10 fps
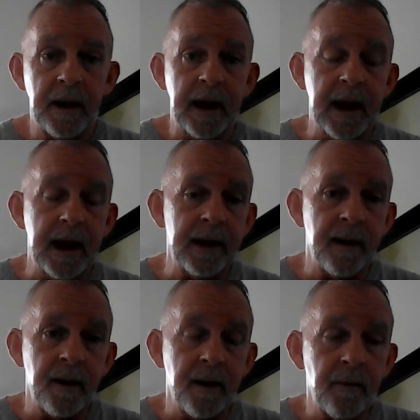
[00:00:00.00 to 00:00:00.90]
And
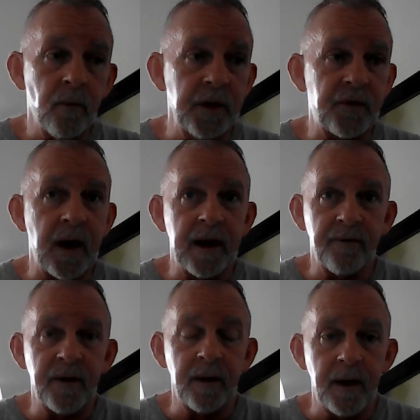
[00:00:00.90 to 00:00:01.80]
uh, we try to
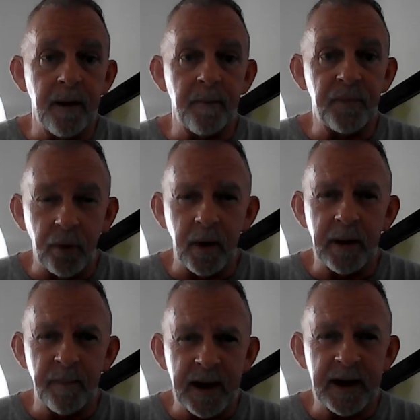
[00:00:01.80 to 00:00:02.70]
fill up three
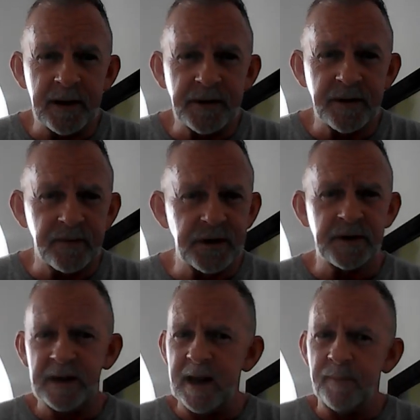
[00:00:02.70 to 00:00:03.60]
minutes of
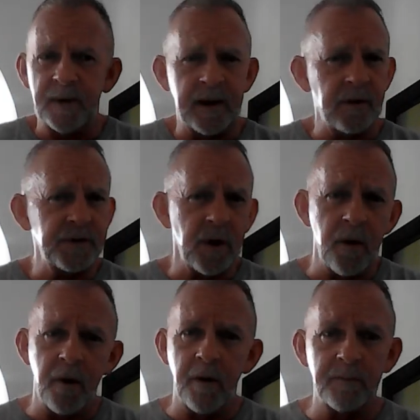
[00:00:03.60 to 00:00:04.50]
just keeping those
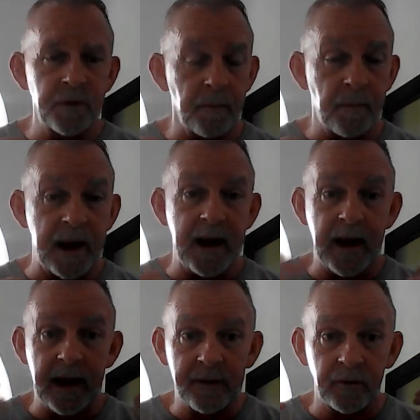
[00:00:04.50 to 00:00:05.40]
arms or
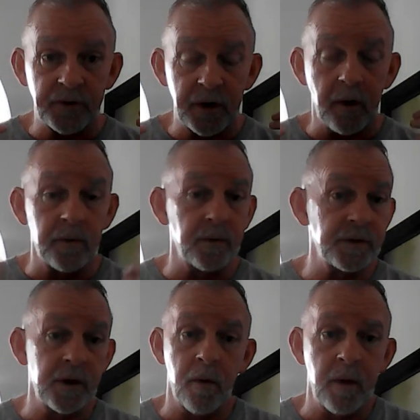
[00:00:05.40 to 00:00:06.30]
back or
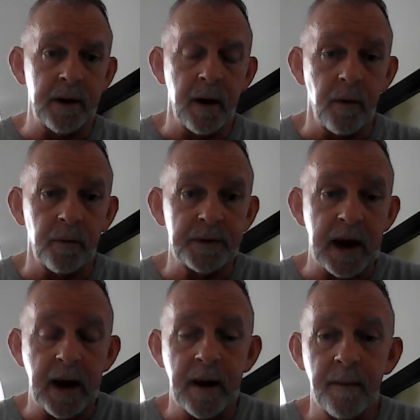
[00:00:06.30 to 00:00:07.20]
shoulders going the whole
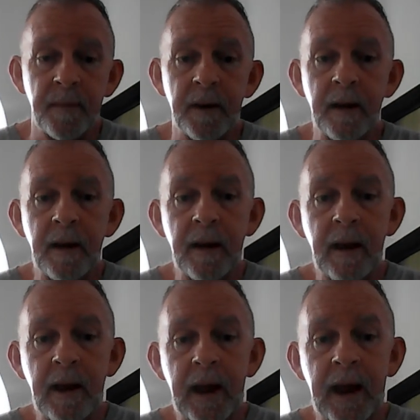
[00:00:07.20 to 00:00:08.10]
time.
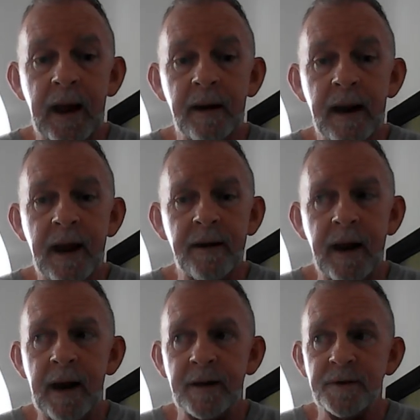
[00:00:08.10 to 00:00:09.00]
And that,
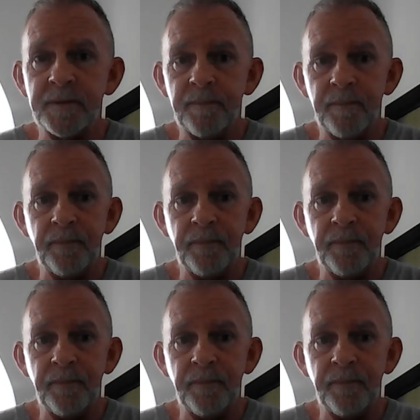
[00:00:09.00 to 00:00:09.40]
that has